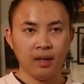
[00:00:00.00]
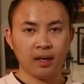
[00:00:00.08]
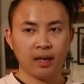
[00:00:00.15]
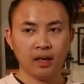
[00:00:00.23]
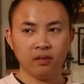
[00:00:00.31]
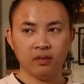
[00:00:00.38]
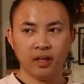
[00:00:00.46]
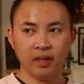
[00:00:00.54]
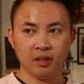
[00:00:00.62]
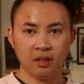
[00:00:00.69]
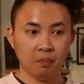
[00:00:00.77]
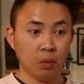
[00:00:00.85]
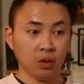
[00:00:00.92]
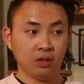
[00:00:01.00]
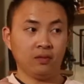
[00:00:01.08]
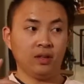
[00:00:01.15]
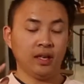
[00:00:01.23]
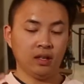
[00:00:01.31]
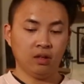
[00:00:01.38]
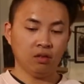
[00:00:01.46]
kind of like a bolt of
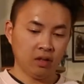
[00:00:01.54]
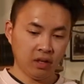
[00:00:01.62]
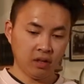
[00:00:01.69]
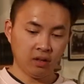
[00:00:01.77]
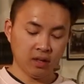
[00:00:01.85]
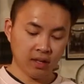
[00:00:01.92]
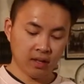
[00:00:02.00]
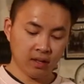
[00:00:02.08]
lightning or your